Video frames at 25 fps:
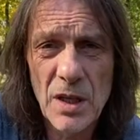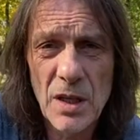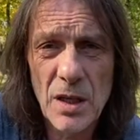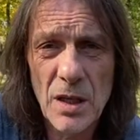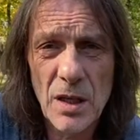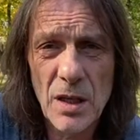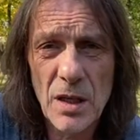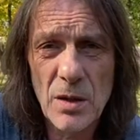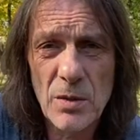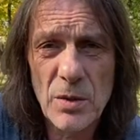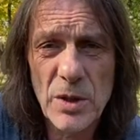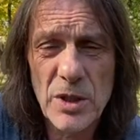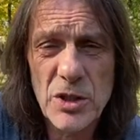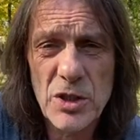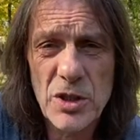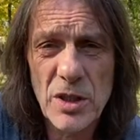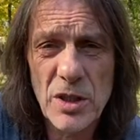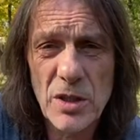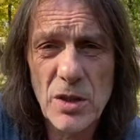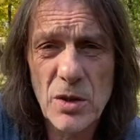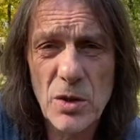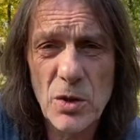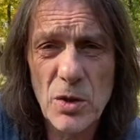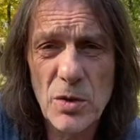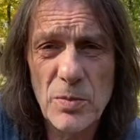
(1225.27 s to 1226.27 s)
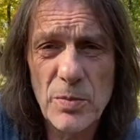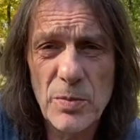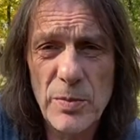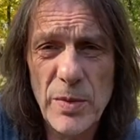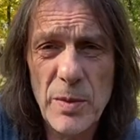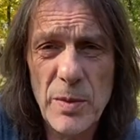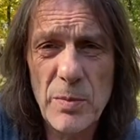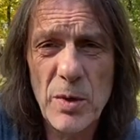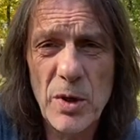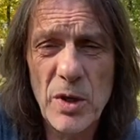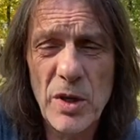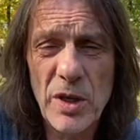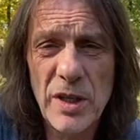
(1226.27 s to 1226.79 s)
Russia could
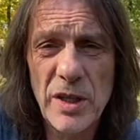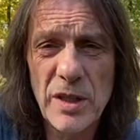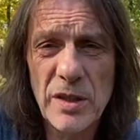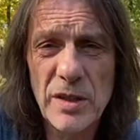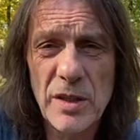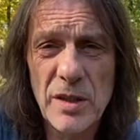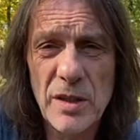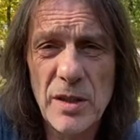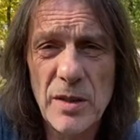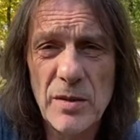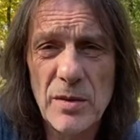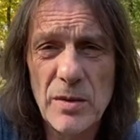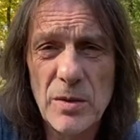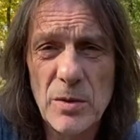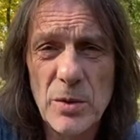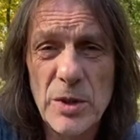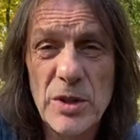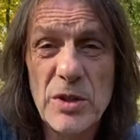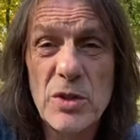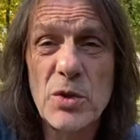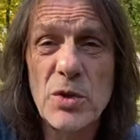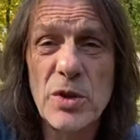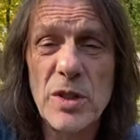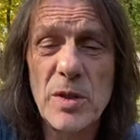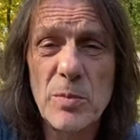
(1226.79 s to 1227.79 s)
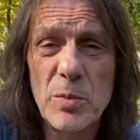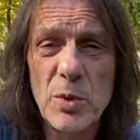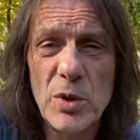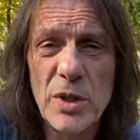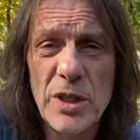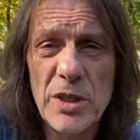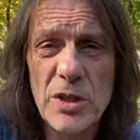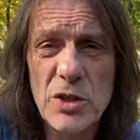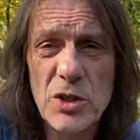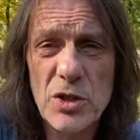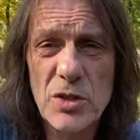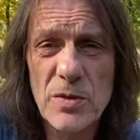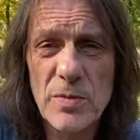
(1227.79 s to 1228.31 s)
be burning their retreat
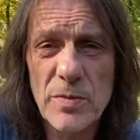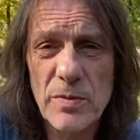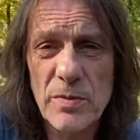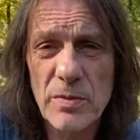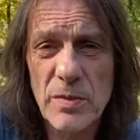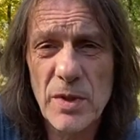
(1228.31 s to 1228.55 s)
bridge,